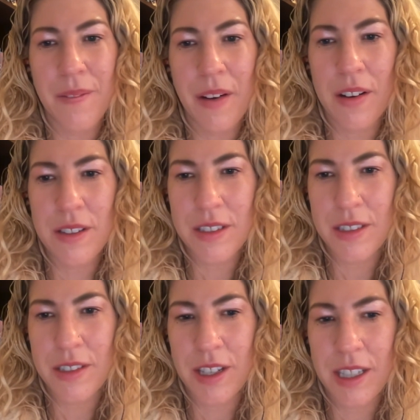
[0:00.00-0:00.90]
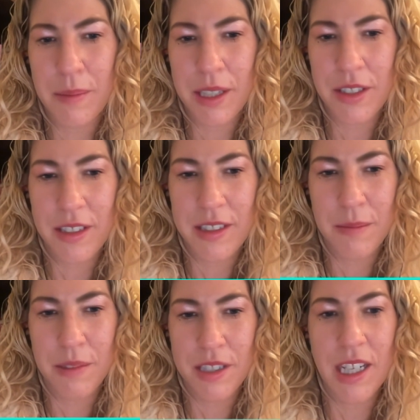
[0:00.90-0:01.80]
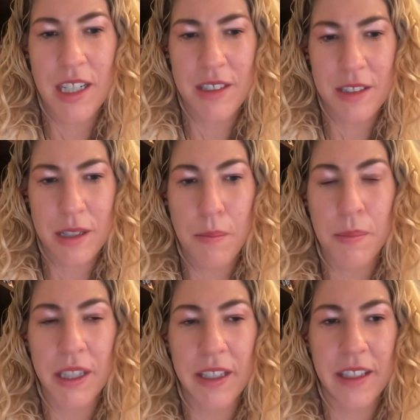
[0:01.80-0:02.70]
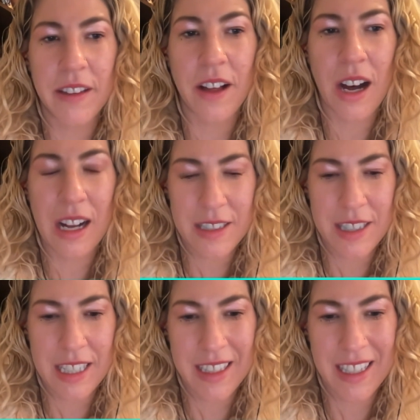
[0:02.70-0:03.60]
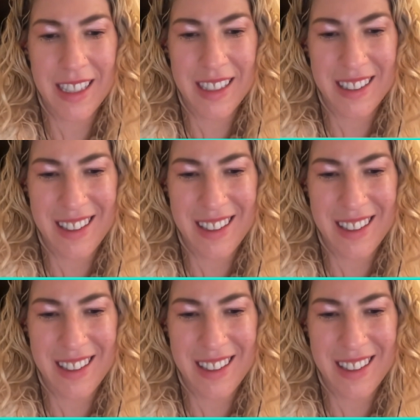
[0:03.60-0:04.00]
also just trying to make sure that someone's not just completely lost and that